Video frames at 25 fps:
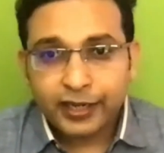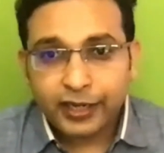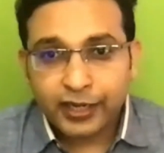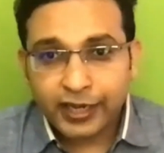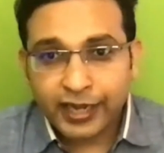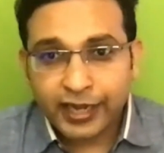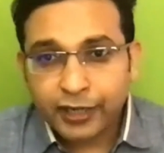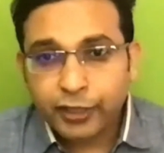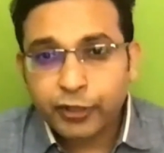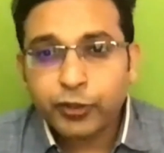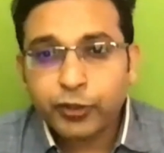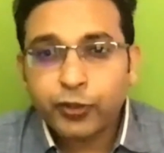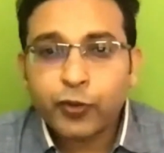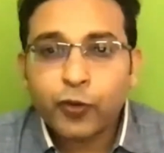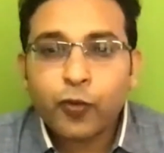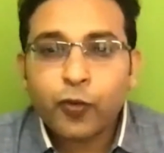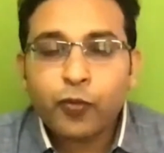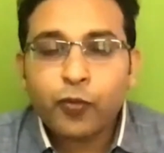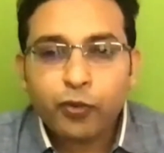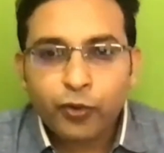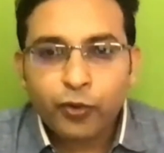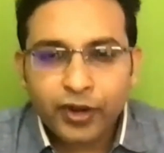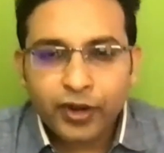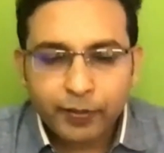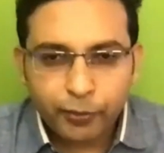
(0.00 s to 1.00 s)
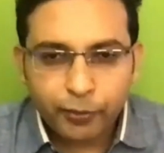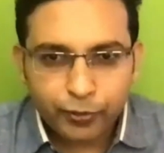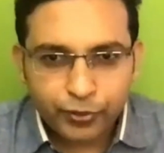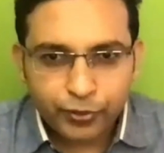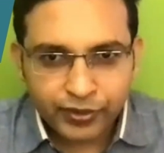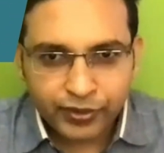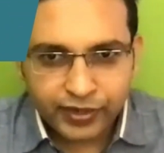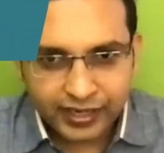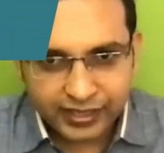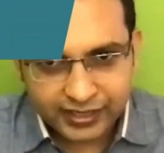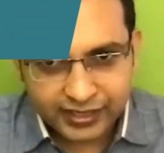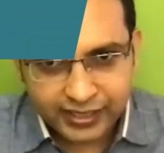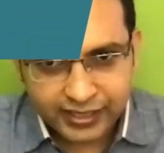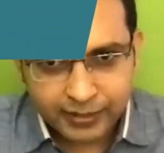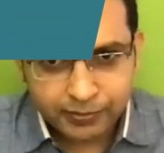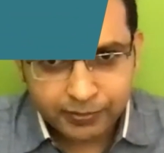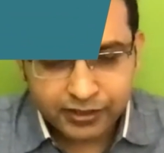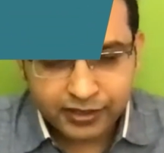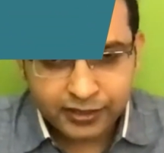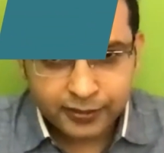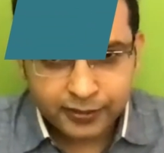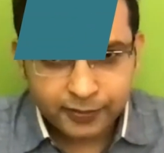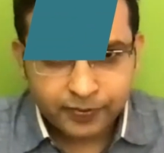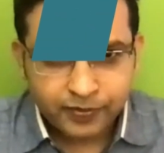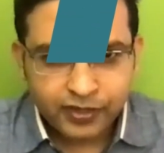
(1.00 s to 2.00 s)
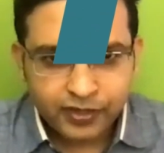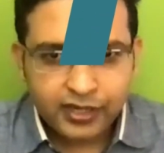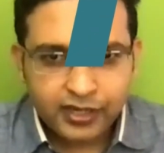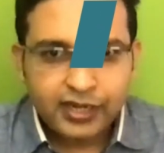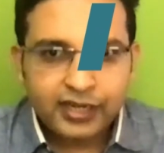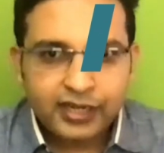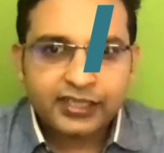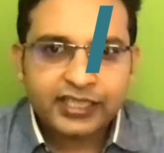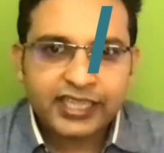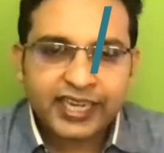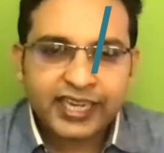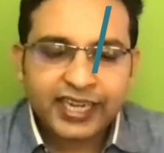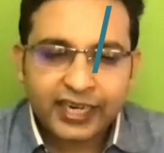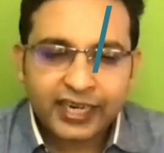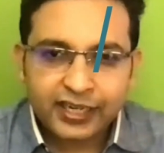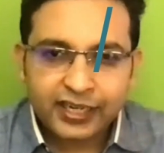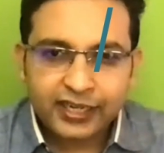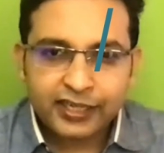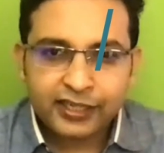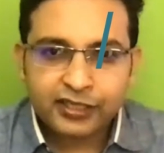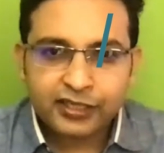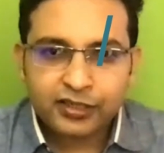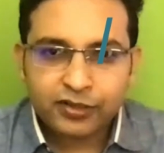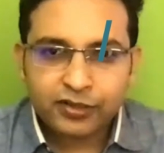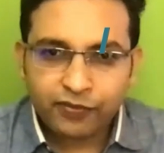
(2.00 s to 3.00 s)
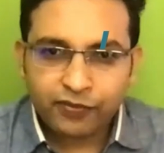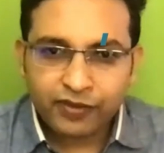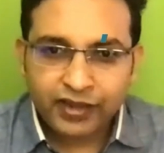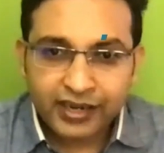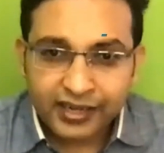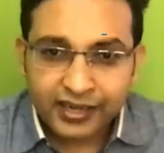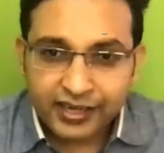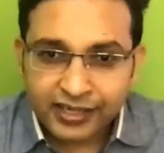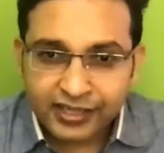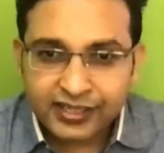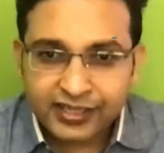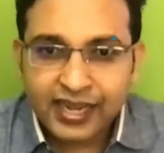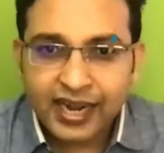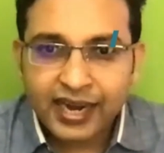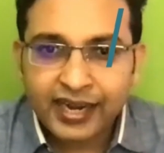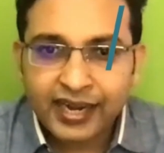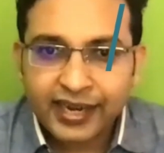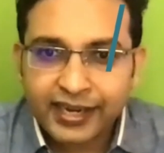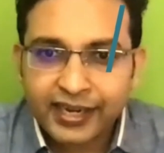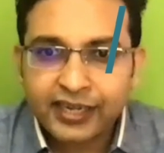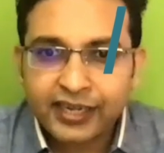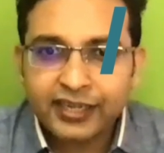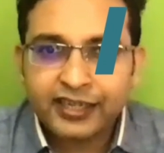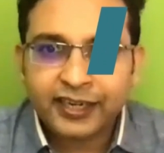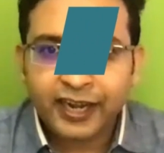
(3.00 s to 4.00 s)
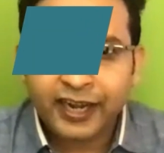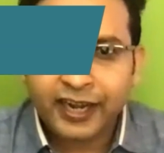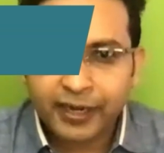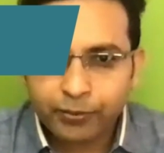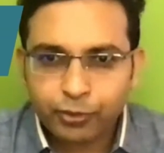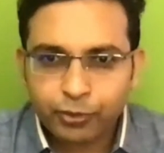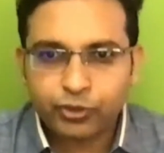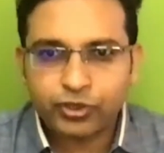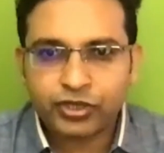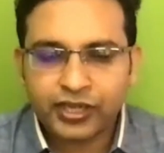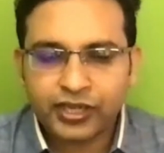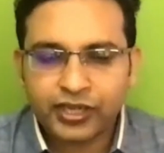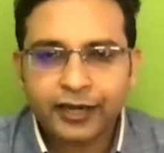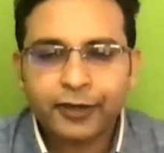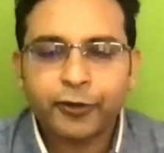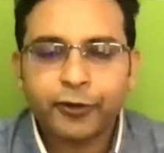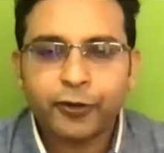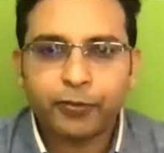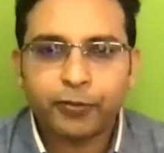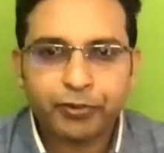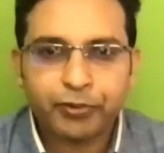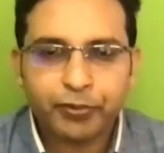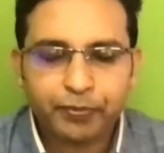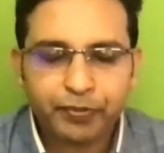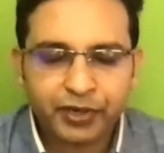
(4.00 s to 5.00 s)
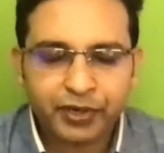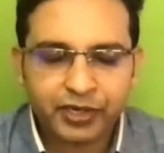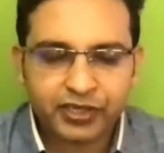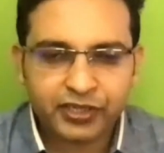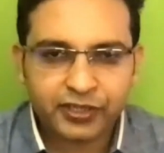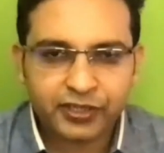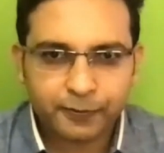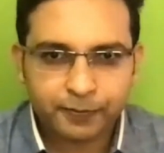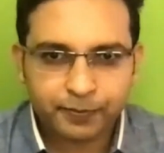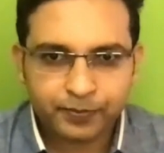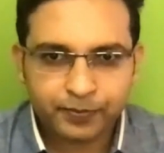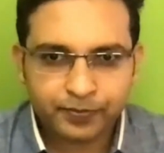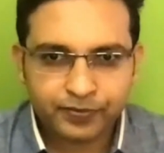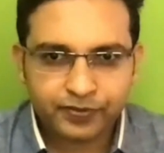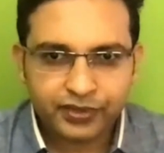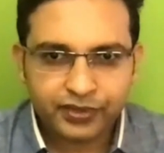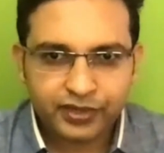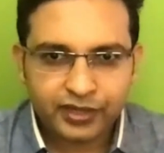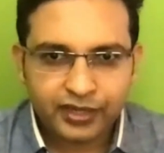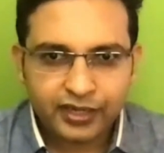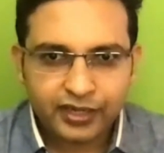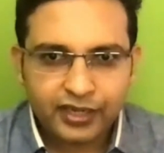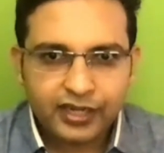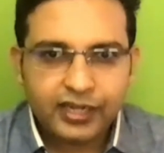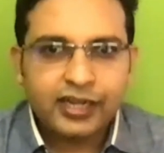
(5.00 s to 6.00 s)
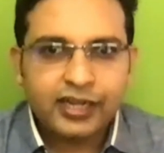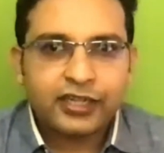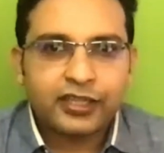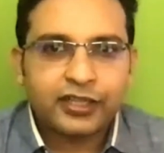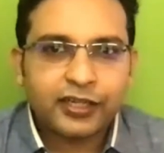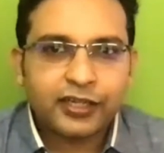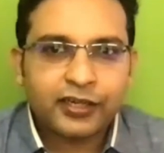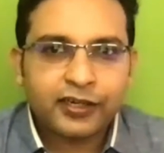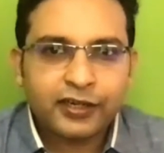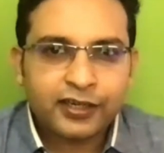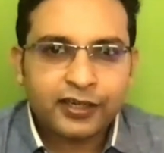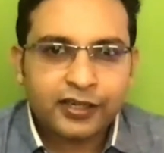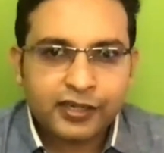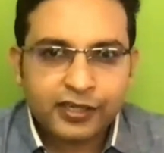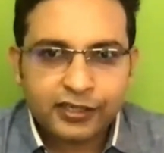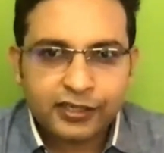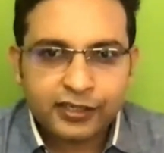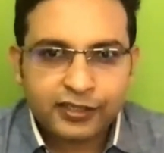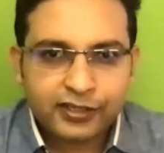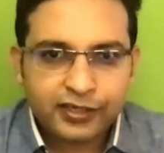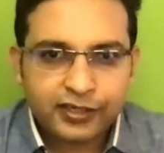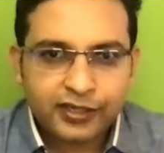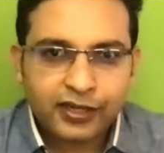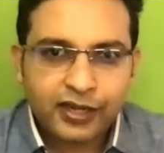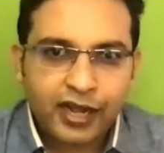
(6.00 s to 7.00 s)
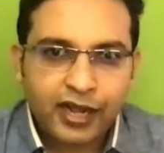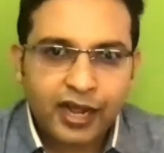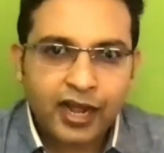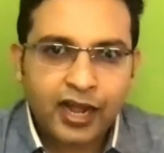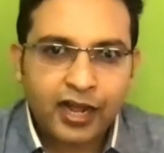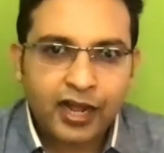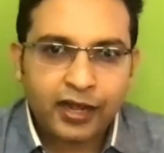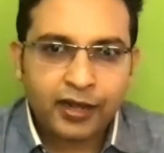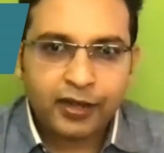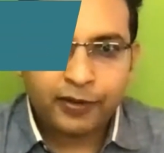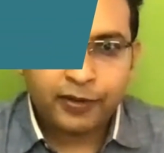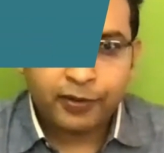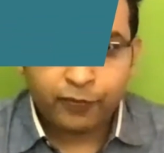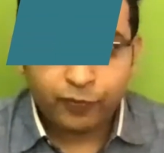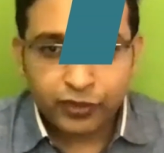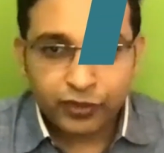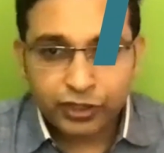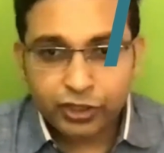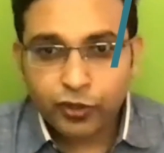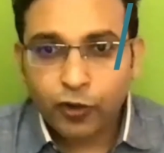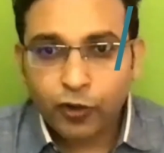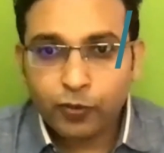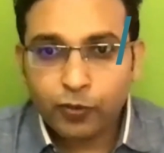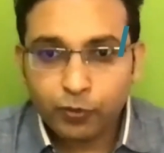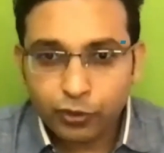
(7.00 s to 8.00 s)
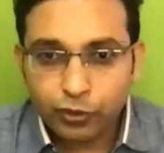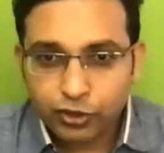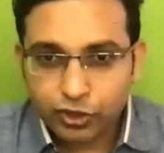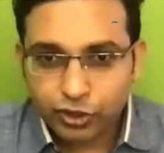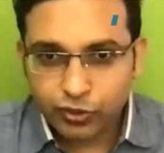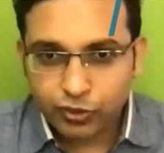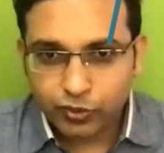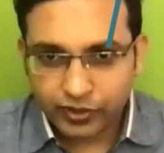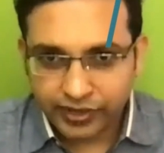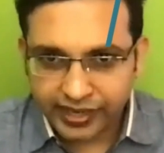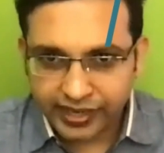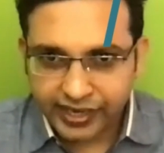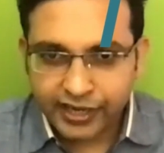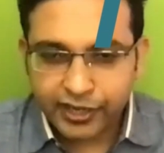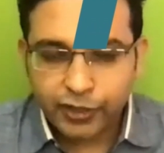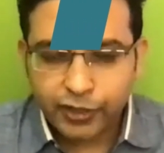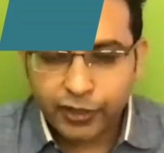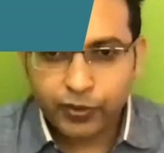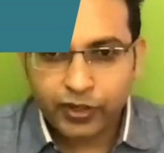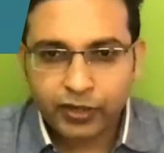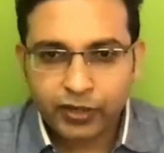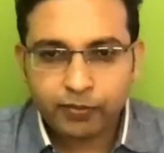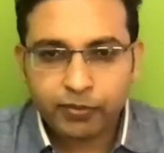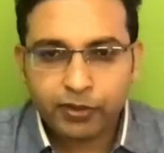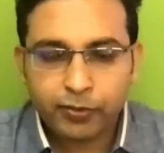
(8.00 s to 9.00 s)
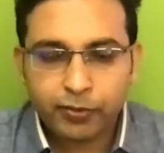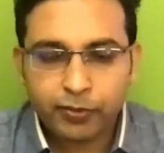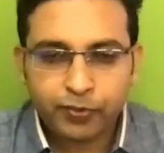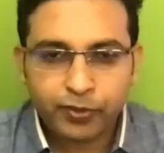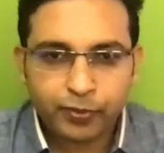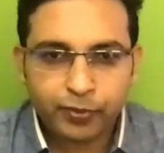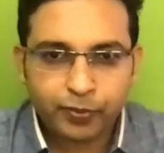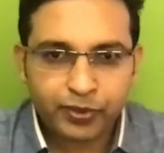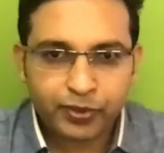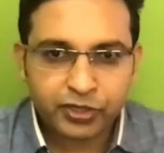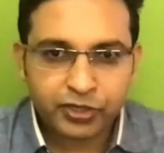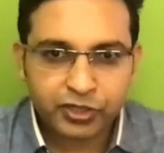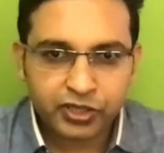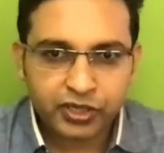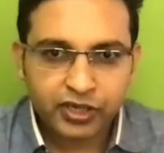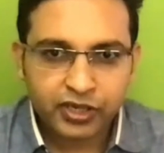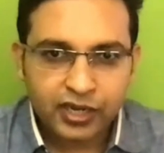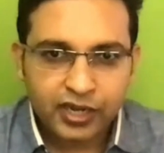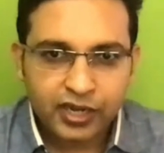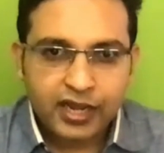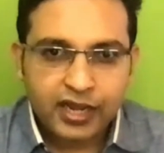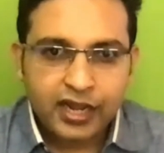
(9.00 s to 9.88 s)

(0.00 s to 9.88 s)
get to know more about your exams. Second is when is the ideal time to start your preparation. Third is which all books to read during the preparation.